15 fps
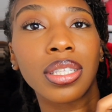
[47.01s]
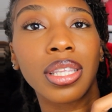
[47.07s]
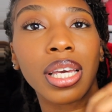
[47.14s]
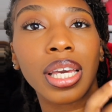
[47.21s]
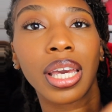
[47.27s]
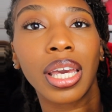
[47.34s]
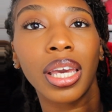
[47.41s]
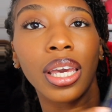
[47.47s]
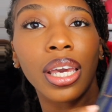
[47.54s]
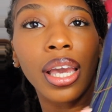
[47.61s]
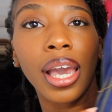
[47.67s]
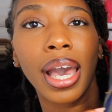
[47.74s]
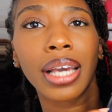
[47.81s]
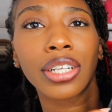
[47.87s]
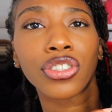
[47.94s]
they
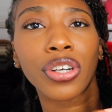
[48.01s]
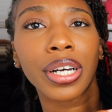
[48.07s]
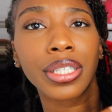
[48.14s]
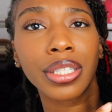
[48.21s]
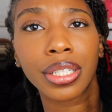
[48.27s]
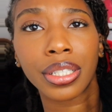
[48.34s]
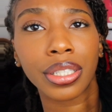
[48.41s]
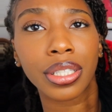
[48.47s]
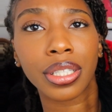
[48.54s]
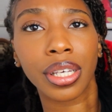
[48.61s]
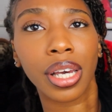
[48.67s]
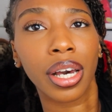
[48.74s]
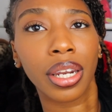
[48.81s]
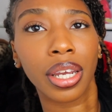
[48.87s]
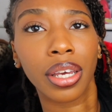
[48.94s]
had tried to just
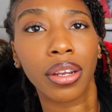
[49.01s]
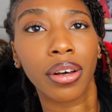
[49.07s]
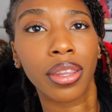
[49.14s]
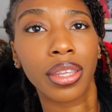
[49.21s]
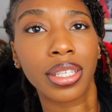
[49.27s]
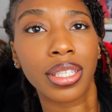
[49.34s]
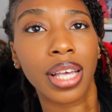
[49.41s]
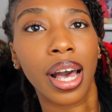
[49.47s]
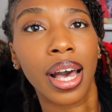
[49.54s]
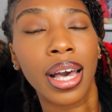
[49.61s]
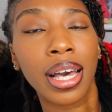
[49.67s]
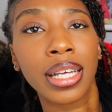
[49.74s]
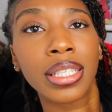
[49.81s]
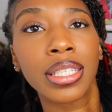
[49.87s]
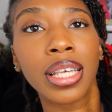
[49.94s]
cut it on the
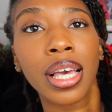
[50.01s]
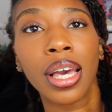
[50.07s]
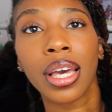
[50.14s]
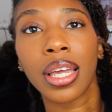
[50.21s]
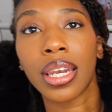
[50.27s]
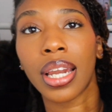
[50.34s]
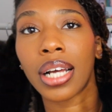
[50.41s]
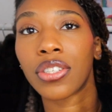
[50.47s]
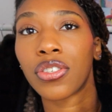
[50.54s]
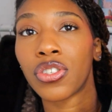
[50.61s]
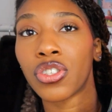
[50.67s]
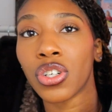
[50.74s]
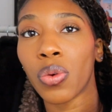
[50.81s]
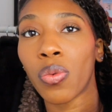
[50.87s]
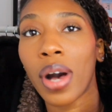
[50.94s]
sides not too
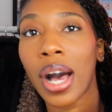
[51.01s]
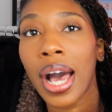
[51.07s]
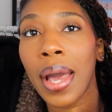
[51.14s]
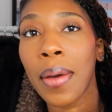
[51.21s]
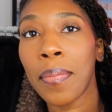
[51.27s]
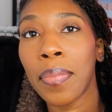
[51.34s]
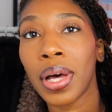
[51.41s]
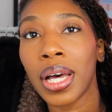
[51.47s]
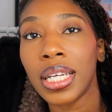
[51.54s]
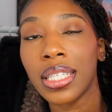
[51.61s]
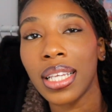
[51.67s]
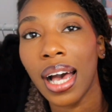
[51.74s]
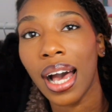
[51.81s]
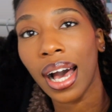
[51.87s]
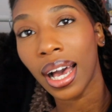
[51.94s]
sure why,
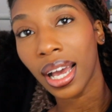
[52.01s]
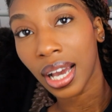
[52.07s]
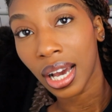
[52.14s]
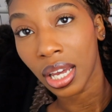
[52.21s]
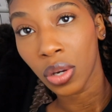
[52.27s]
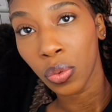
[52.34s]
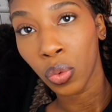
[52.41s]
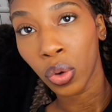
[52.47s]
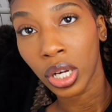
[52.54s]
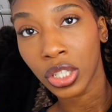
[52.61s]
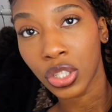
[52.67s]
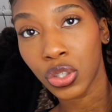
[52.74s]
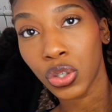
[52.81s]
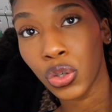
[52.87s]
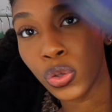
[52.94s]
but I kind of
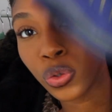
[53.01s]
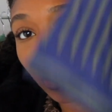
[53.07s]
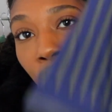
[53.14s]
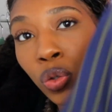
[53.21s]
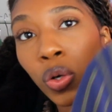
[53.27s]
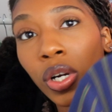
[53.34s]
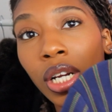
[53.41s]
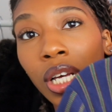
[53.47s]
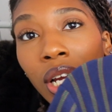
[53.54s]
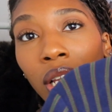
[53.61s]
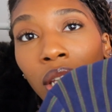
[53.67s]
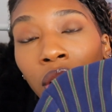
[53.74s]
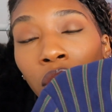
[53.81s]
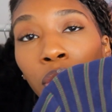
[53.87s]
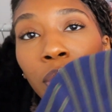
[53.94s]
want to shorten it a
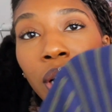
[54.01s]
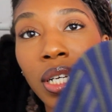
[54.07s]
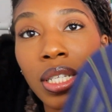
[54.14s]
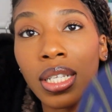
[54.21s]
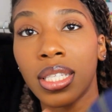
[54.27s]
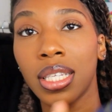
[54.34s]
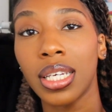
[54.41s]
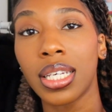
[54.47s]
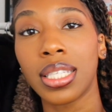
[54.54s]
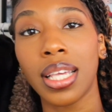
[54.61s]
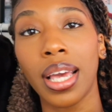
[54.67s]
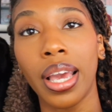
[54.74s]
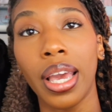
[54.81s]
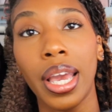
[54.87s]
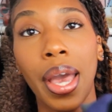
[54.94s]
little because this is
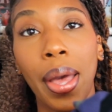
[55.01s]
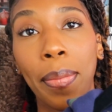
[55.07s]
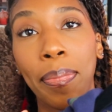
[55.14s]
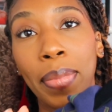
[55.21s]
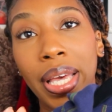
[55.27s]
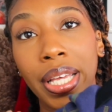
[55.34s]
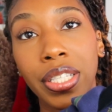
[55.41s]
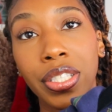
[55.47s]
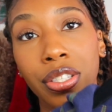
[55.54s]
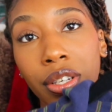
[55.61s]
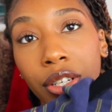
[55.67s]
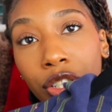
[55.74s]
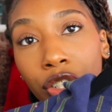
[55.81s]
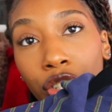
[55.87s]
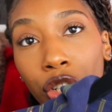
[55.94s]
a
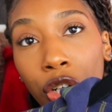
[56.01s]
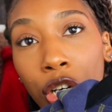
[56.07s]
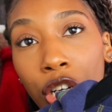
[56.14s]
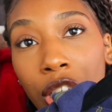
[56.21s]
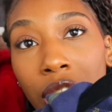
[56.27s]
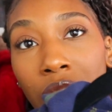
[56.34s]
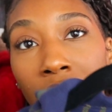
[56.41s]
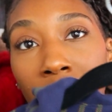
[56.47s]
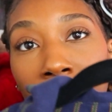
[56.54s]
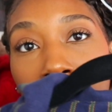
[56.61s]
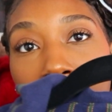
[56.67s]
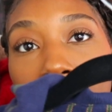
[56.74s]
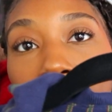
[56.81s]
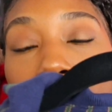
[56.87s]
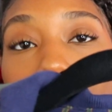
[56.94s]
men's shirt.
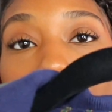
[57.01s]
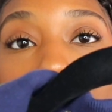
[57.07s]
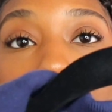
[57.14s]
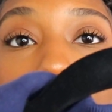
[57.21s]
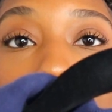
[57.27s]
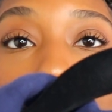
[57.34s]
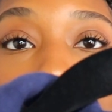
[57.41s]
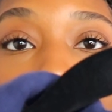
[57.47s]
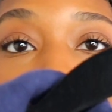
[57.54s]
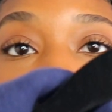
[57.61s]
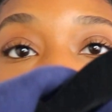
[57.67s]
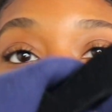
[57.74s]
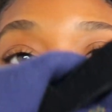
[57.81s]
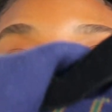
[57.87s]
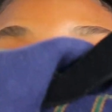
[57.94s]
As you can see,
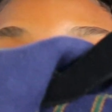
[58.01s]
it